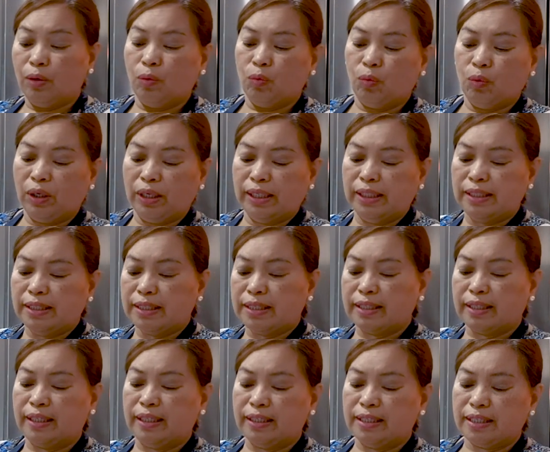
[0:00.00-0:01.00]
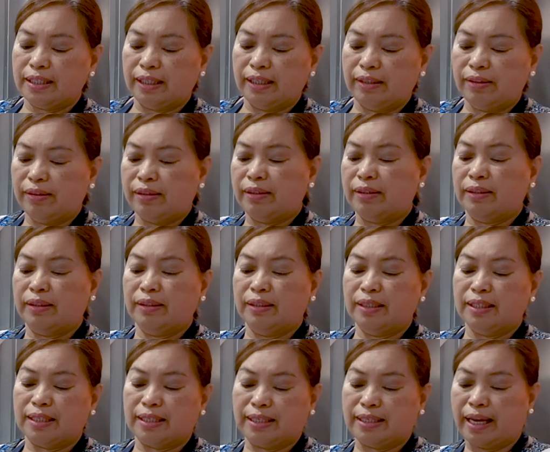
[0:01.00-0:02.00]
once it's in
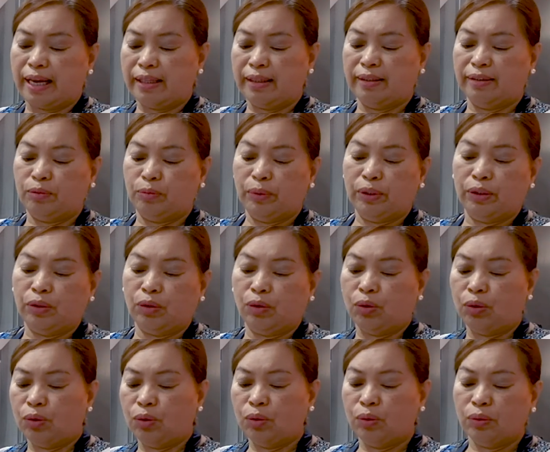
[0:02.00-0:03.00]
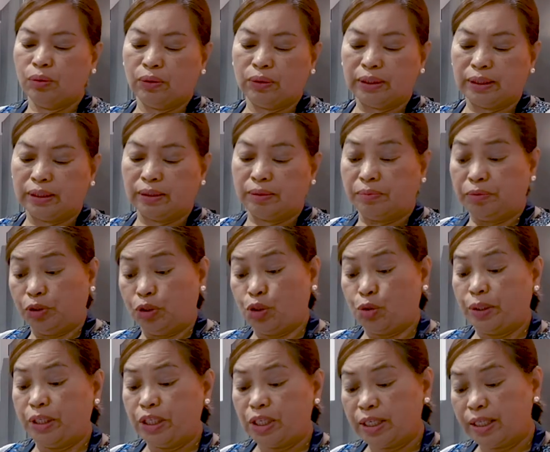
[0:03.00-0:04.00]
the salad with all the
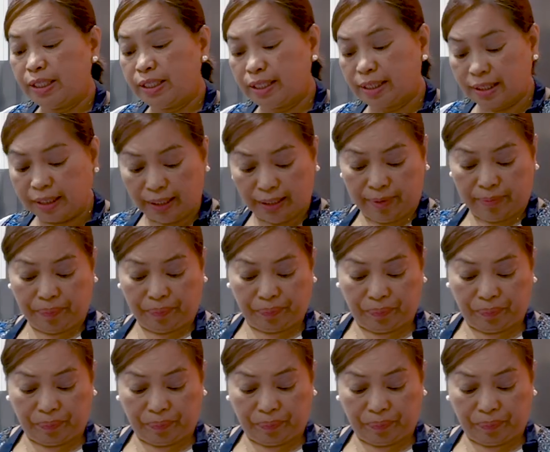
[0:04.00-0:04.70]
nutritious,